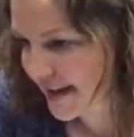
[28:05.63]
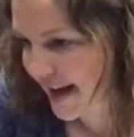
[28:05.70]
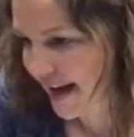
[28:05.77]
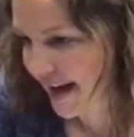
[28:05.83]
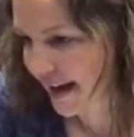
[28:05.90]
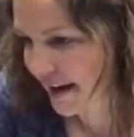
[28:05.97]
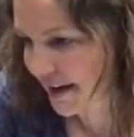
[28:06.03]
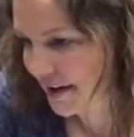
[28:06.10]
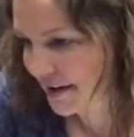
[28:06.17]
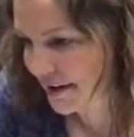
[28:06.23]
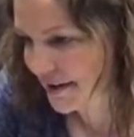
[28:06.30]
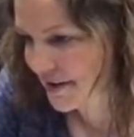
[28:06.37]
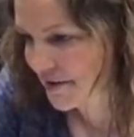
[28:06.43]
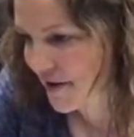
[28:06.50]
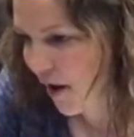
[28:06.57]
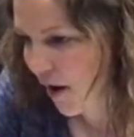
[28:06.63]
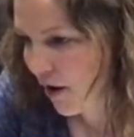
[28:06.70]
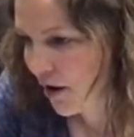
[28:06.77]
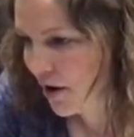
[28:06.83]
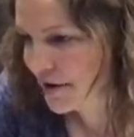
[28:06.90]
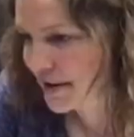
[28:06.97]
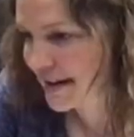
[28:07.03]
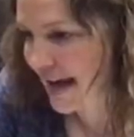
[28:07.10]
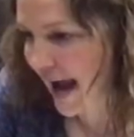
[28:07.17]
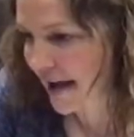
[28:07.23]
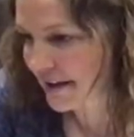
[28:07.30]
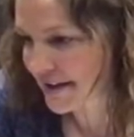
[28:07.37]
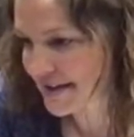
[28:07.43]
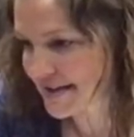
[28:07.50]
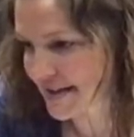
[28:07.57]
of all the
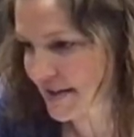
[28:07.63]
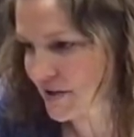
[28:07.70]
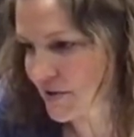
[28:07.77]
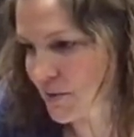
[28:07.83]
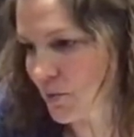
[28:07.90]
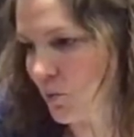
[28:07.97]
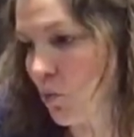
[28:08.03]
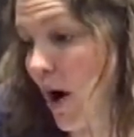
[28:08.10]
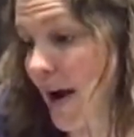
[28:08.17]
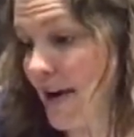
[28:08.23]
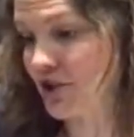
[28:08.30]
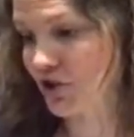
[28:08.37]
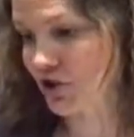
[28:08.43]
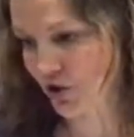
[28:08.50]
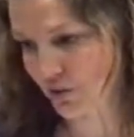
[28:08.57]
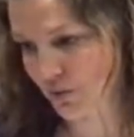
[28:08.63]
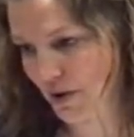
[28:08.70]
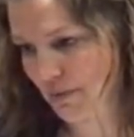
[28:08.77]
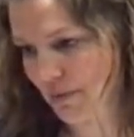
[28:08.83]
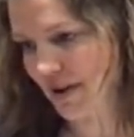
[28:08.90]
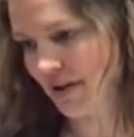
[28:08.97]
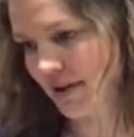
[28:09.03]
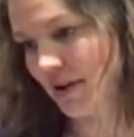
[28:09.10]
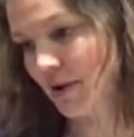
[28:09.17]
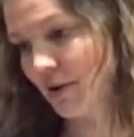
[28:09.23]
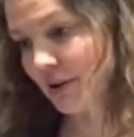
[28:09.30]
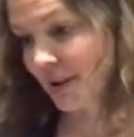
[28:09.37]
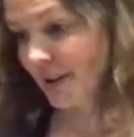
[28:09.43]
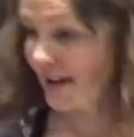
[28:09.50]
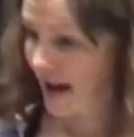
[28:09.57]
galaxies, why should we be the
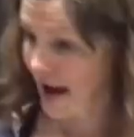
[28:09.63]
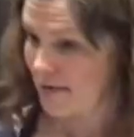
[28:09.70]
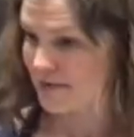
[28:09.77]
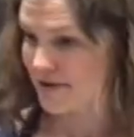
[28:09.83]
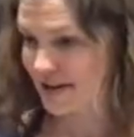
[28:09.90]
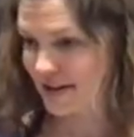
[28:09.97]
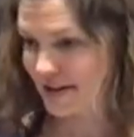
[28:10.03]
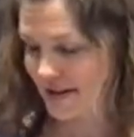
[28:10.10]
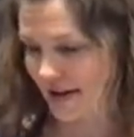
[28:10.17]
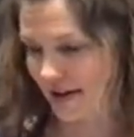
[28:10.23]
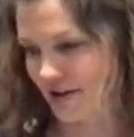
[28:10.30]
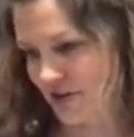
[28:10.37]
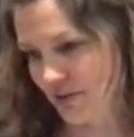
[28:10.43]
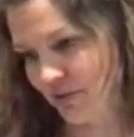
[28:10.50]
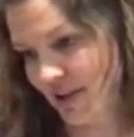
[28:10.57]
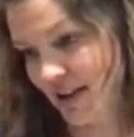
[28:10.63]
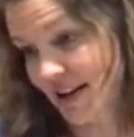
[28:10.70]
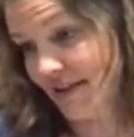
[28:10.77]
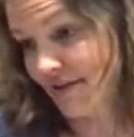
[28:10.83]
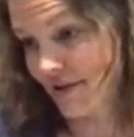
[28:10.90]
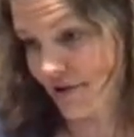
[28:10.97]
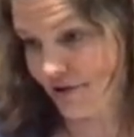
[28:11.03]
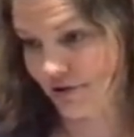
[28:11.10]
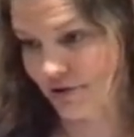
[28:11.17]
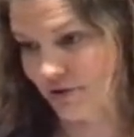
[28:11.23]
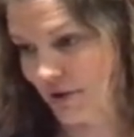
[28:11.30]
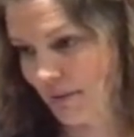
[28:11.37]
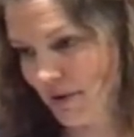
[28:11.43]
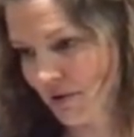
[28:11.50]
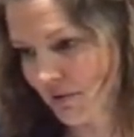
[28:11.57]
only inhabited intelligent planet? It's true.
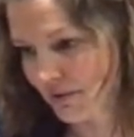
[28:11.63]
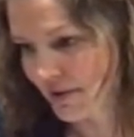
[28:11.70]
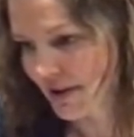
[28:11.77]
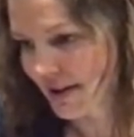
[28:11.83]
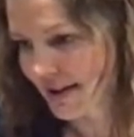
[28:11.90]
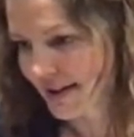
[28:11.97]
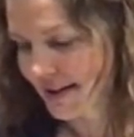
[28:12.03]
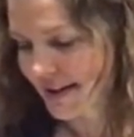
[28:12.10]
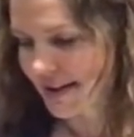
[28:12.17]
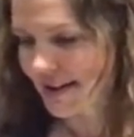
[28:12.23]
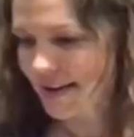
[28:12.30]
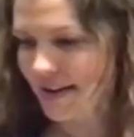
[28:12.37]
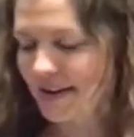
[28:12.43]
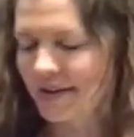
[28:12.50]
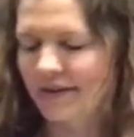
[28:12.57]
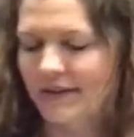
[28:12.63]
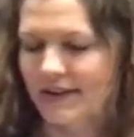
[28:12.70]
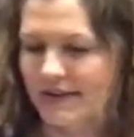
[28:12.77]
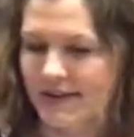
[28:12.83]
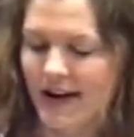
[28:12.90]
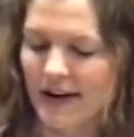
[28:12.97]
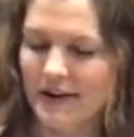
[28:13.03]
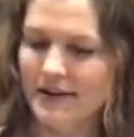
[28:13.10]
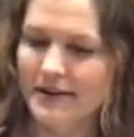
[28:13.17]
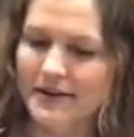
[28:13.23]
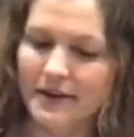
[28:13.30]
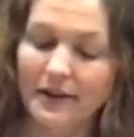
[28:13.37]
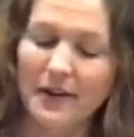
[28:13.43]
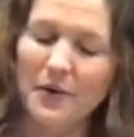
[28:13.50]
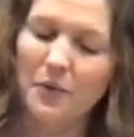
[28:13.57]
I mean, it's not
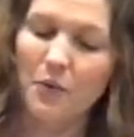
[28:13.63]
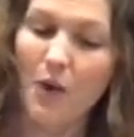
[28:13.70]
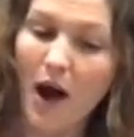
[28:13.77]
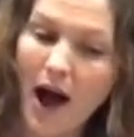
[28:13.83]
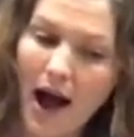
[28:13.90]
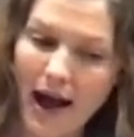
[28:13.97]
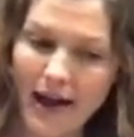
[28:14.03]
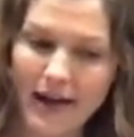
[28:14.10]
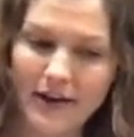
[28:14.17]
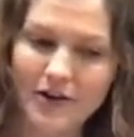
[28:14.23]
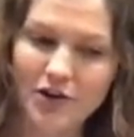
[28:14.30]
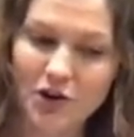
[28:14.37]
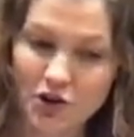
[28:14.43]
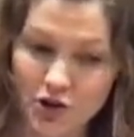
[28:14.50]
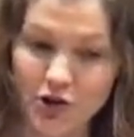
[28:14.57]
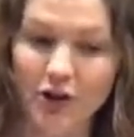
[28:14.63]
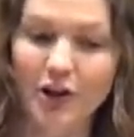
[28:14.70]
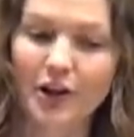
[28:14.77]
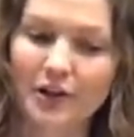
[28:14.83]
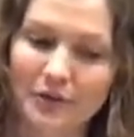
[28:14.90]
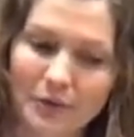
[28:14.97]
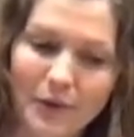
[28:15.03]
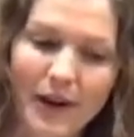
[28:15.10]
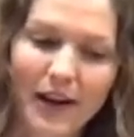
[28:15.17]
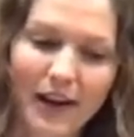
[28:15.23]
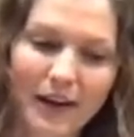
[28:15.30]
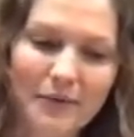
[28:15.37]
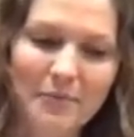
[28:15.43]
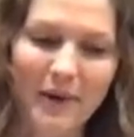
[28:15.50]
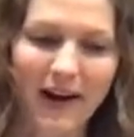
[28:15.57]
necessarily why should we,
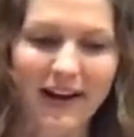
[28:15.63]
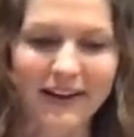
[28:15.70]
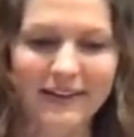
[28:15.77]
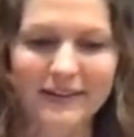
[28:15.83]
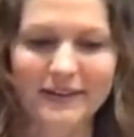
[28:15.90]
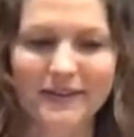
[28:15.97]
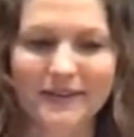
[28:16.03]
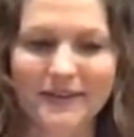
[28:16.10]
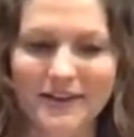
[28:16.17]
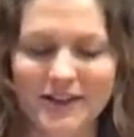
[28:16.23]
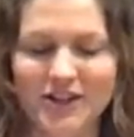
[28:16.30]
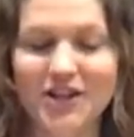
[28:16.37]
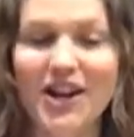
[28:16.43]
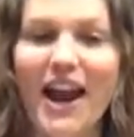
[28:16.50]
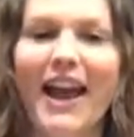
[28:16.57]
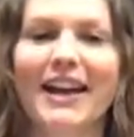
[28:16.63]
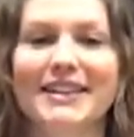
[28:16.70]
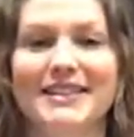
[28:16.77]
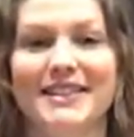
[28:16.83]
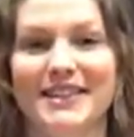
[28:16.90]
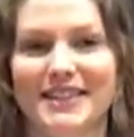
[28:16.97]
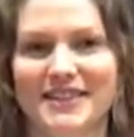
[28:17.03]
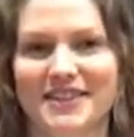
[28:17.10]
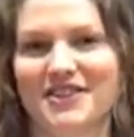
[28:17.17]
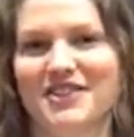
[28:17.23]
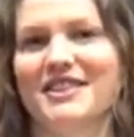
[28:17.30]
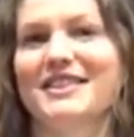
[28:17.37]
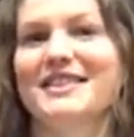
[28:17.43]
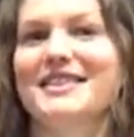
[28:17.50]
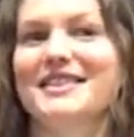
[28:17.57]
but the chances are
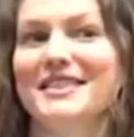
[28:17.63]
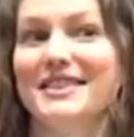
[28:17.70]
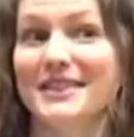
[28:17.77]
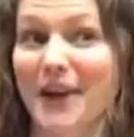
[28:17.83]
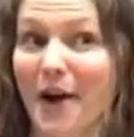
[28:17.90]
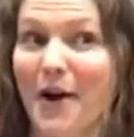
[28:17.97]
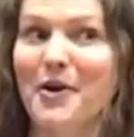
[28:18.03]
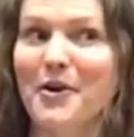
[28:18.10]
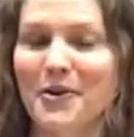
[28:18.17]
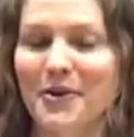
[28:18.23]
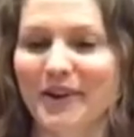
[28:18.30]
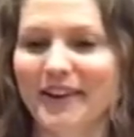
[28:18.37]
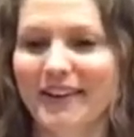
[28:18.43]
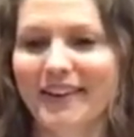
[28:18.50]
just so